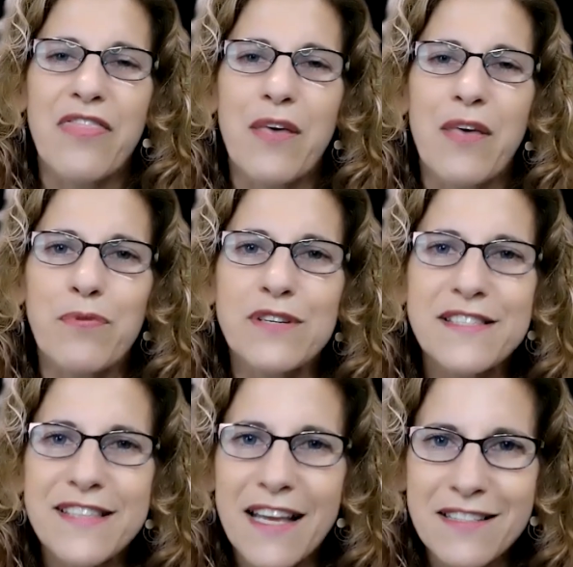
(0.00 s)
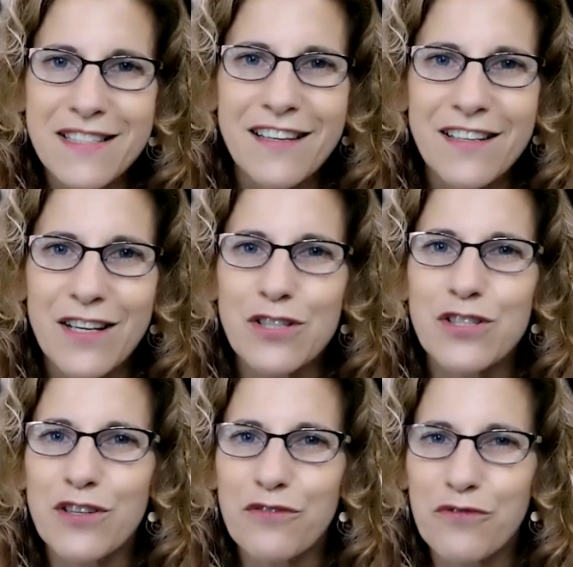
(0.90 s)
that presented
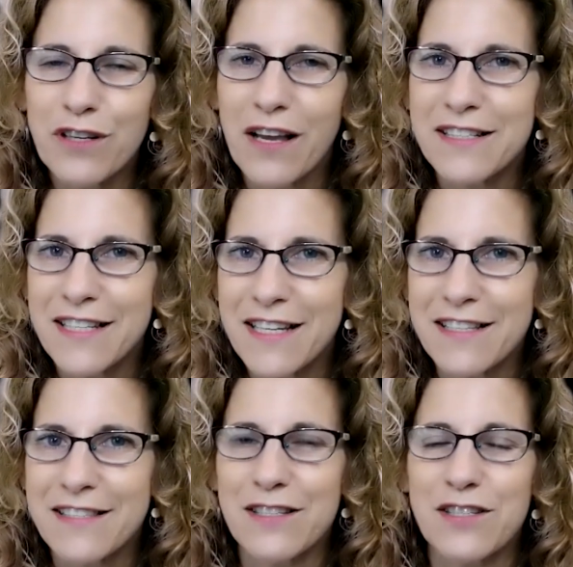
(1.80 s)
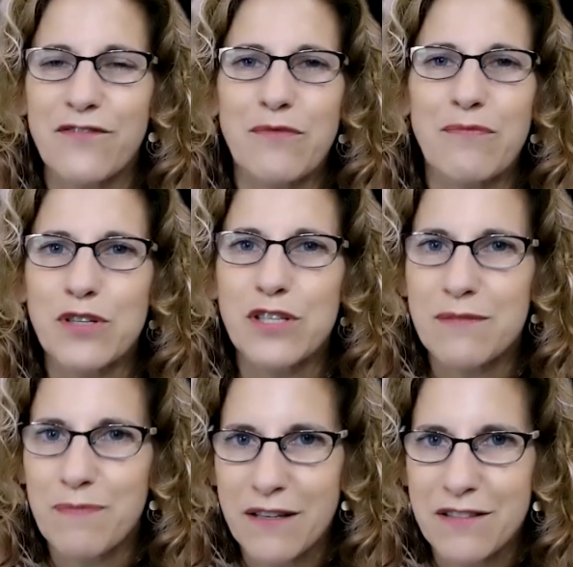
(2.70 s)
different ideas and different
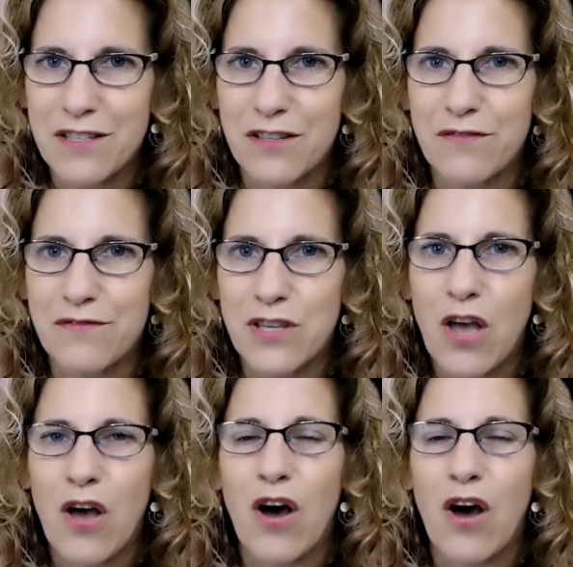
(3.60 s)
perspectives